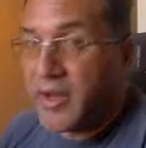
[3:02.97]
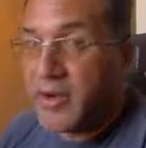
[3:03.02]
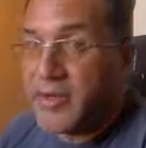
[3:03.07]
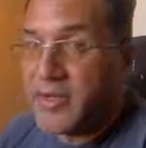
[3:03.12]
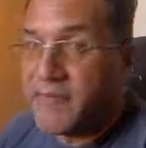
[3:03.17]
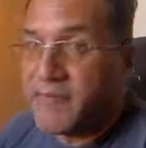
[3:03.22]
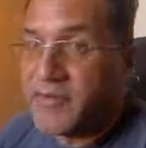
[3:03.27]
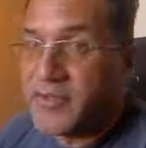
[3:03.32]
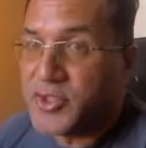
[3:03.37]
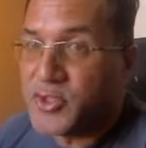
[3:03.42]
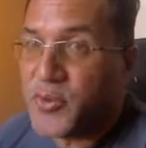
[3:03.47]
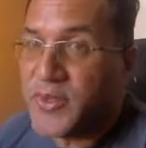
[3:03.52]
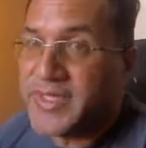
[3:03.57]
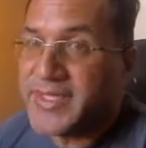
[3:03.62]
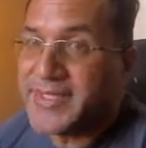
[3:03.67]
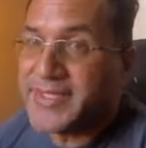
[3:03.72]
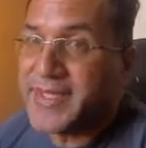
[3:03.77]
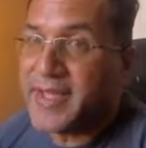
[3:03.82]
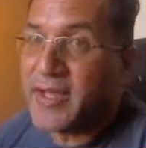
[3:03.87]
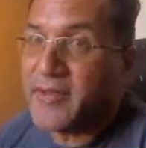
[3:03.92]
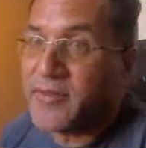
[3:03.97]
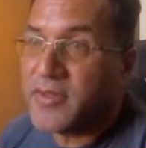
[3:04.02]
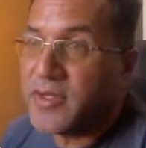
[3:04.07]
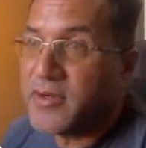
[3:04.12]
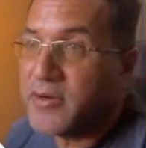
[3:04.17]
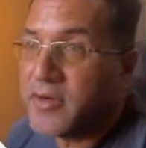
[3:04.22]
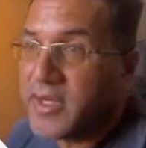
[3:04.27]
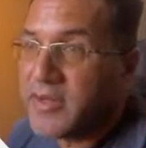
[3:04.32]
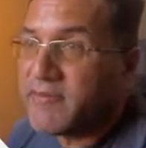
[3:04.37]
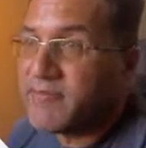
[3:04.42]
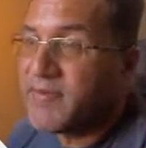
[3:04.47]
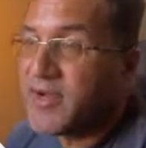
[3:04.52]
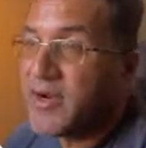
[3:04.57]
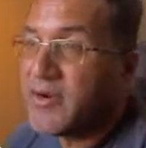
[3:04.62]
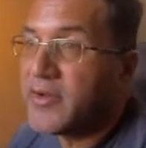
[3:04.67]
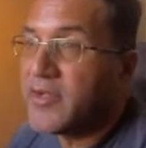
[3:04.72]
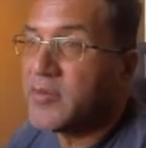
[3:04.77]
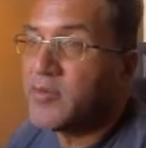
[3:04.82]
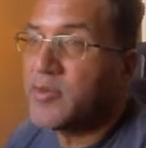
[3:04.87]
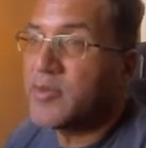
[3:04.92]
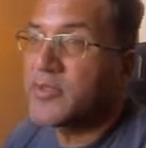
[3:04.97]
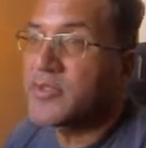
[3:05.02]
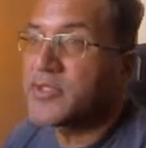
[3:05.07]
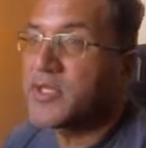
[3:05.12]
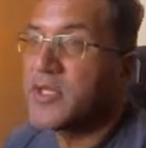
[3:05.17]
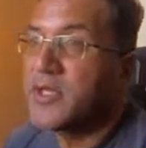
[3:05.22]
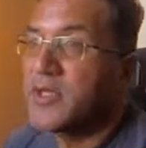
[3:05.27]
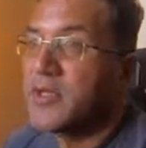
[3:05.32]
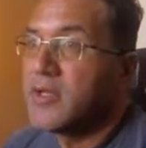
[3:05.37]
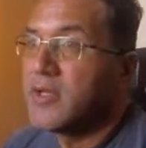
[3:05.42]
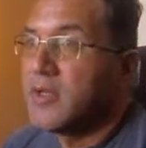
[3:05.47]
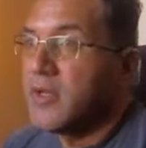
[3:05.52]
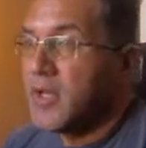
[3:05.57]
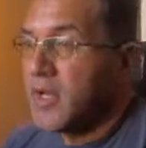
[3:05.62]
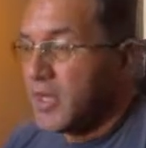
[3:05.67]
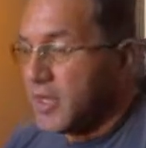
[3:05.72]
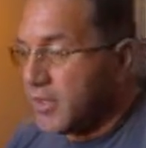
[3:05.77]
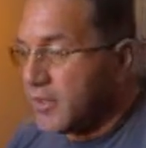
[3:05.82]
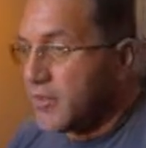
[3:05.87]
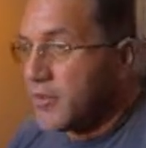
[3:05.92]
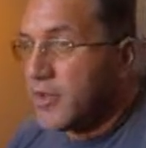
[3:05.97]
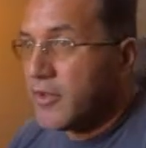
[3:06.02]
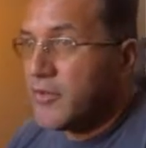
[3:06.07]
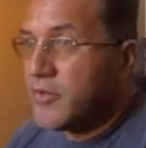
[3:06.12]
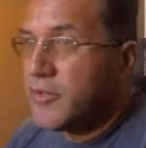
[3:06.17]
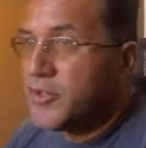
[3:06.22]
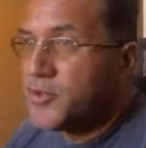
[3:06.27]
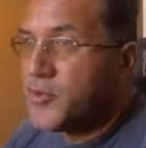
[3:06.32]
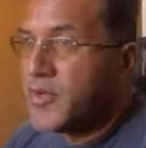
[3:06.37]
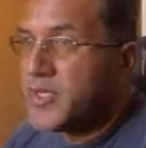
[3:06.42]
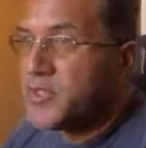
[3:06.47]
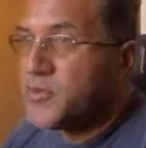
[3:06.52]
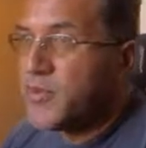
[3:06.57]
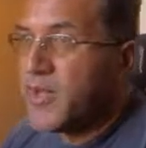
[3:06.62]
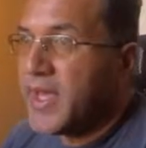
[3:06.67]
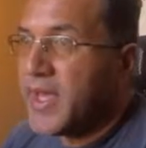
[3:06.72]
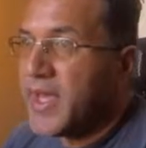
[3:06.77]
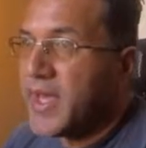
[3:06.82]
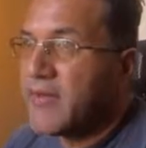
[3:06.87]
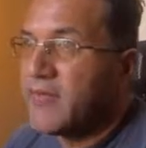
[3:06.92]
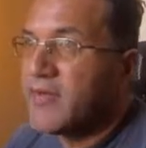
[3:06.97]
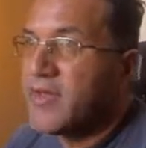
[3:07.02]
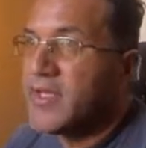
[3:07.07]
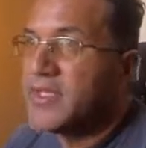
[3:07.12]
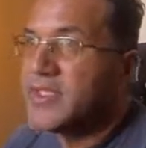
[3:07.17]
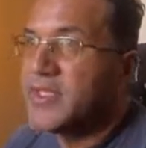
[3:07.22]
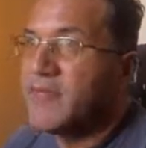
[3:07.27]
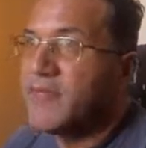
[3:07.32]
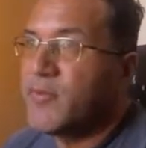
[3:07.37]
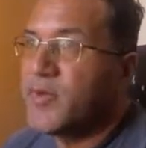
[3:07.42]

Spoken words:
different choices out there and variables. The other choice we have is if we